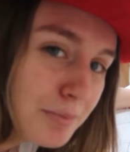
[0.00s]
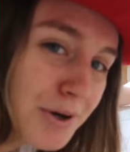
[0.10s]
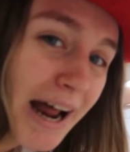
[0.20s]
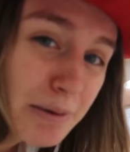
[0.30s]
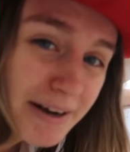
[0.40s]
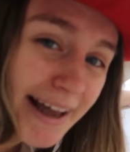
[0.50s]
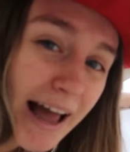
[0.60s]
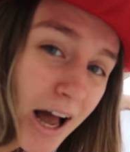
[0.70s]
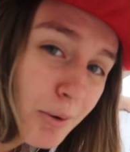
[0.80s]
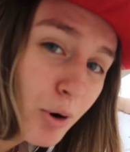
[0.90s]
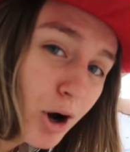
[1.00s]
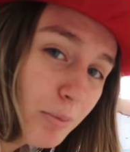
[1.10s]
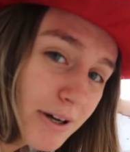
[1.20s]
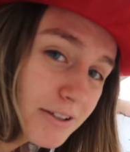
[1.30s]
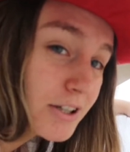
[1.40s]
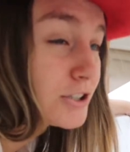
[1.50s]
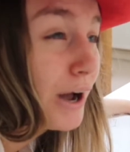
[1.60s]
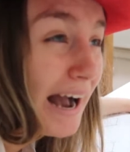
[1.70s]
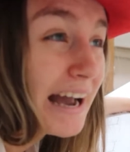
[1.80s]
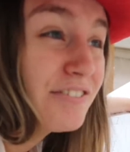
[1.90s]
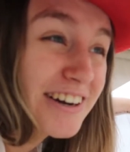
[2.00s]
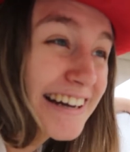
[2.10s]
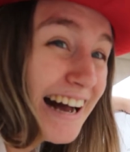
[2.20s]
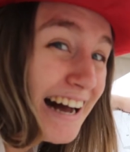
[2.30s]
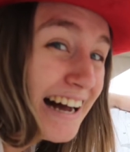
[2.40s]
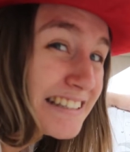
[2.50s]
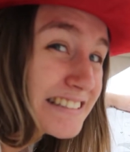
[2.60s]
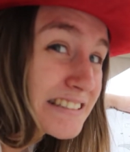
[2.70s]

But I'm a cowboy builder, so I forgot.